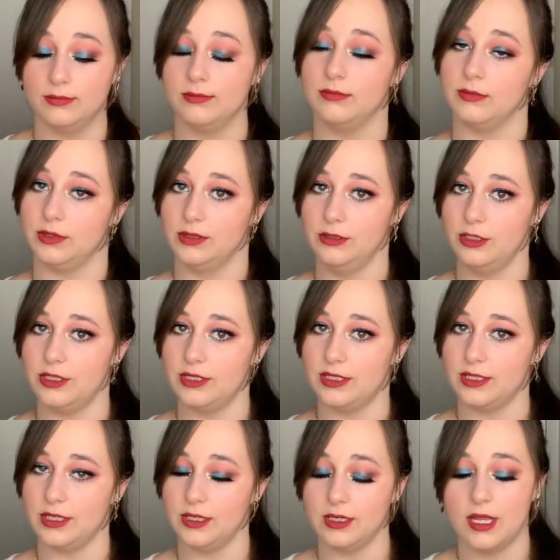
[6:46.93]

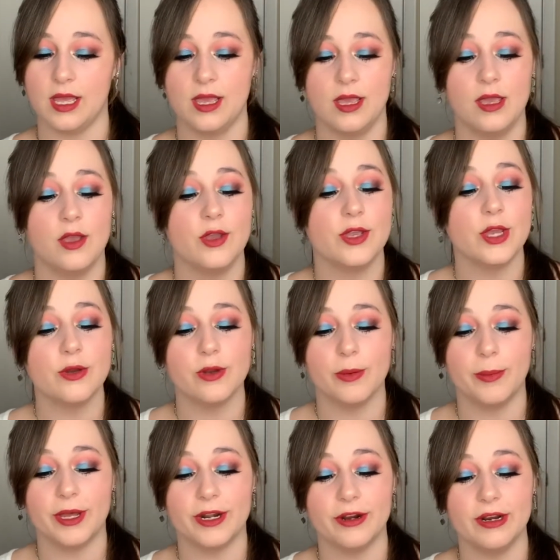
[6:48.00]
interesting, cocoa
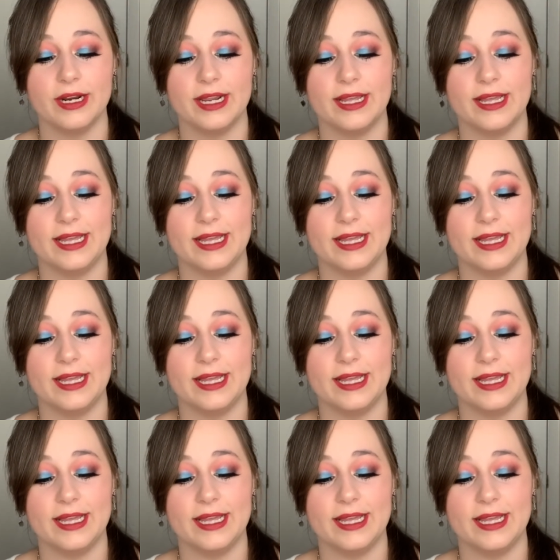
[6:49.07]
butter,